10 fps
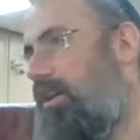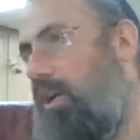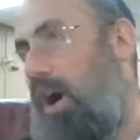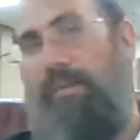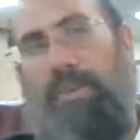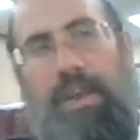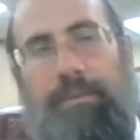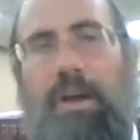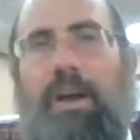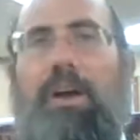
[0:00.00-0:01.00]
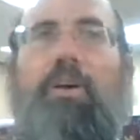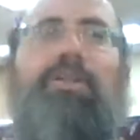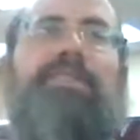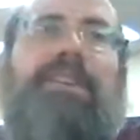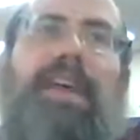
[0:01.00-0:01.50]
carving, or
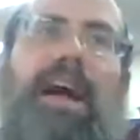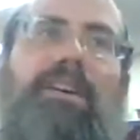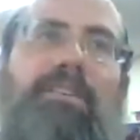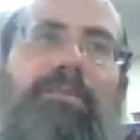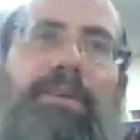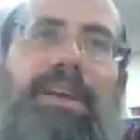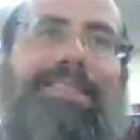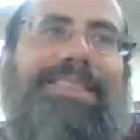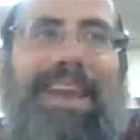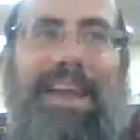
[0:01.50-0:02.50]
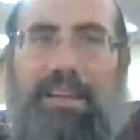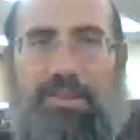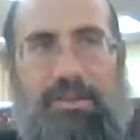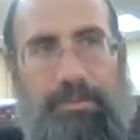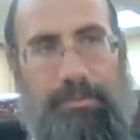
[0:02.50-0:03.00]
does the kalkuv mean the
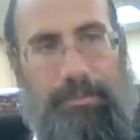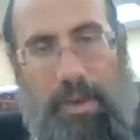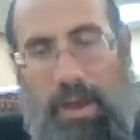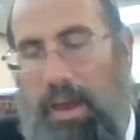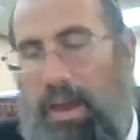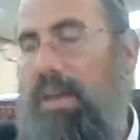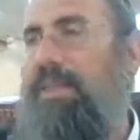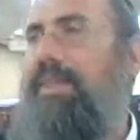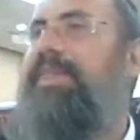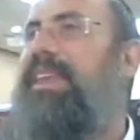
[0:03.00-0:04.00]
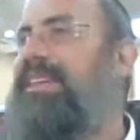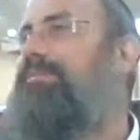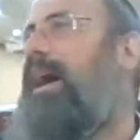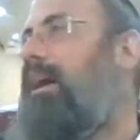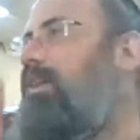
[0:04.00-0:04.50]
ledge?
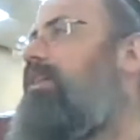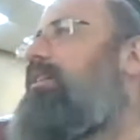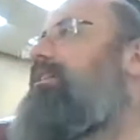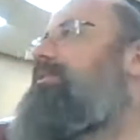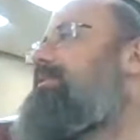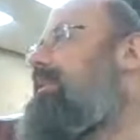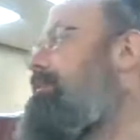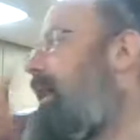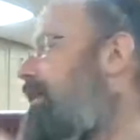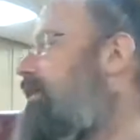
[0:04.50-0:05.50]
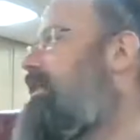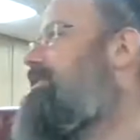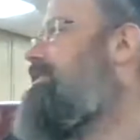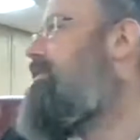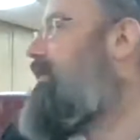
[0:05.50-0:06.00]
This machlokes is the
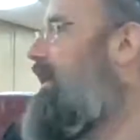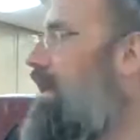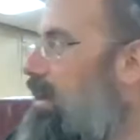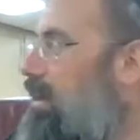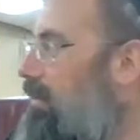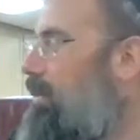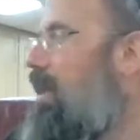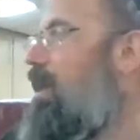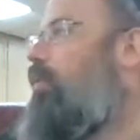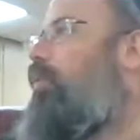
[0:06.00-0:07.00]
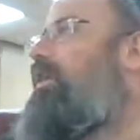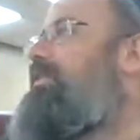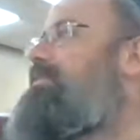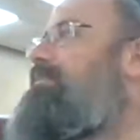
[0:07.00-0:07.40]
machlokes over here. What is